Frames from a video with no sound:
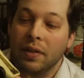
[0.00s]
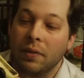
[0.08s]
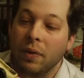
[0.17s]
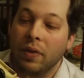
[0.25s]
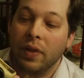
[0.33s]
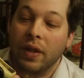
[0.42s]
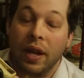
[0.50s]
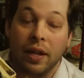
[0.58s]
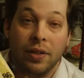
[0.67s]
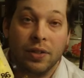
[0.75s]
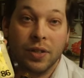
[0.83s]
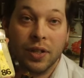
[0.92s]
with the
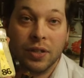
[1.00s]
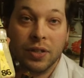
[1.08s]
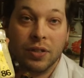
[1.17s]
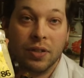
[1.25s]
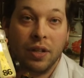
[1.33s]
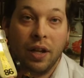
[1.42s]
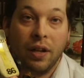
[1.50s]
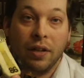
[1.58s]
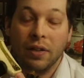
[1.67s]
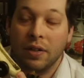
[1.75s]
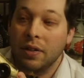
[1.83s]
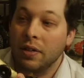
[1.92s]
'86
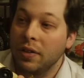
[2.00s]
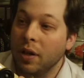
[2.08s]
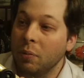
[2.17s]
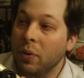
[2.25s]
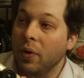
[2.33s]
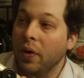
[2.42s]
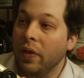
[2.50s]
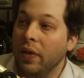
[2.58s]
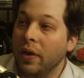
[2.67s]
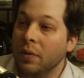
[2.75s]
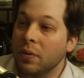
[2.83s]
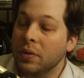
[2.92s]
number on
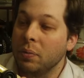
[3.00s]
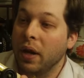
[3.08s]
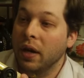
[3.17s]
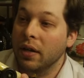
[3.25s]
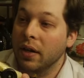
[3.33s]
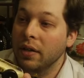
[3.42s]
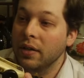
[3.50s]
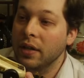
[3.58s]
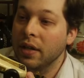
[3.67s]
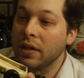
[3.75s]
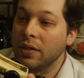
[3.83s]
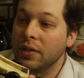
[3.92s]
there. It was back in
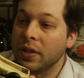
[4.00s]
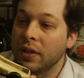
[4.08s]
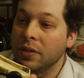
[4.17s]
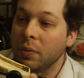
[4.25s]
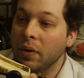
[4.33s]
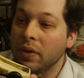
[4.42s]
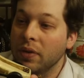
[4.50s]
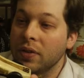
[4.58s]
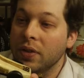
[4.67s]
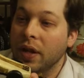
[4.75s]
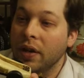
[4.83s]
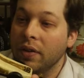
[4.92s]
1986 when
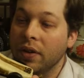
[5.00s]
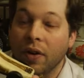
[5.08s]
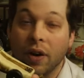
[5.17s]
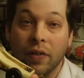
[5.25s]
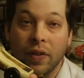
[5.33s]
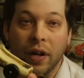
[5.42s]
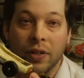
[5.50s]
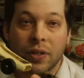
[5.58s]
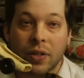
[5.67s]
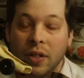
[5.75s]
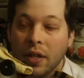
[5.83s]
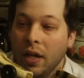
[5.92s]
this car raced,
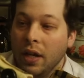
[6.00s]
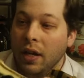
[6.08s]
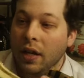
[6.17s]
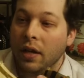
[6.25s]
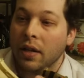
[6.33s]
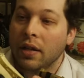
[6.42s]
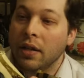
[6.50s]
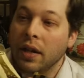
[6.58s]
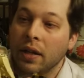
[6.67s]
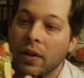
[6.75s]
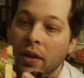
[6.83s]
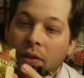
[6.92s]
and it
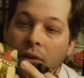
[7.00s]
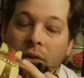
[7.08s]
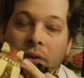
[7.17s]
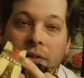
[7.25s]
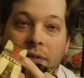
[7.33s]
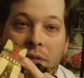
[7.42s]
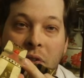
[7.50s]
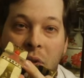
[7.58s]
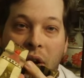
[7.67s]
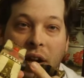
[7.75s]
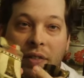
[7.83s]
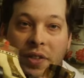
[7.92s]
had like a little
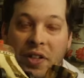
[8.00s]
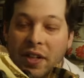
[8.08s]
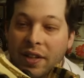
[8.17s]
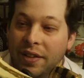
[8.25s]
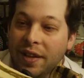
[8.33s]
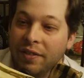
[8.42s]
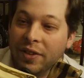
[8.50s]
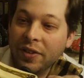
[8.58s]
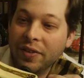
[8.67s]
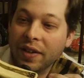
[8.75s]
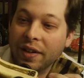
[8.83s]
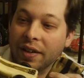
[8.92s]
driver in it and
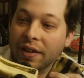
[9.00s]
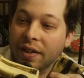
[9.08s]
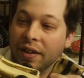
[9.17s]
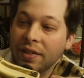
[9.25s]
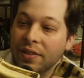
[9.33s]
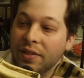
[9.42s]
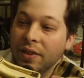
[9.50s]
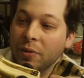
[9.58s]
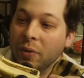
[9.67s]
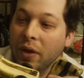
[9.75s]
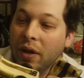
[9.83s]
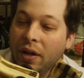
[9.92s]
everything like that.
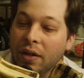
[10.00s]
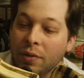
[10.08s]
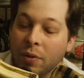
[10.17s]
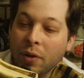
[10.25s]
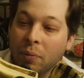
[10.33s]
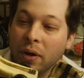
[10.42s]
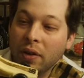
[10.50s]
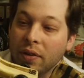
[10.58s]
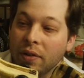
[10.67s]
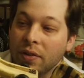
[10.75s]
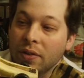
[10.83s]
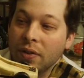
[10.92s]
So you know, my,
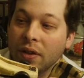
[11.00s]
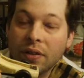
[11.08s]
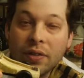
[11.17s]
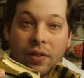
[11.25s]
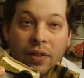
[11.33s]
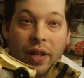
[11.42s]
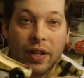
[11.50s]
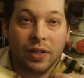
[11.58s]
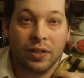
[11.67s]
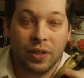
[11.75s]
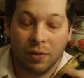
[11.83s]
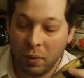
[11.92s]
this is the
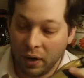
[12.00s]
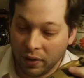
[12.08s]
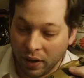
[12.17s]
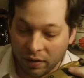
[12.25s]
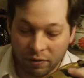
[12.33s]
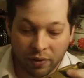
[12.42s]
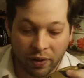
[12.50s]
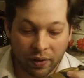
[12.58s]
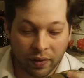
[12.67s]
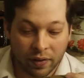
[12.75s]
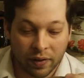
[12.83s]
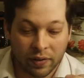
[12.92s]
legacy of my
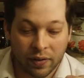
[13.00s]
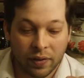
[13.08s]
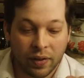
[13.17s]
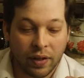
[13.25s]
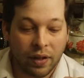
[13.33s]
grandfather that's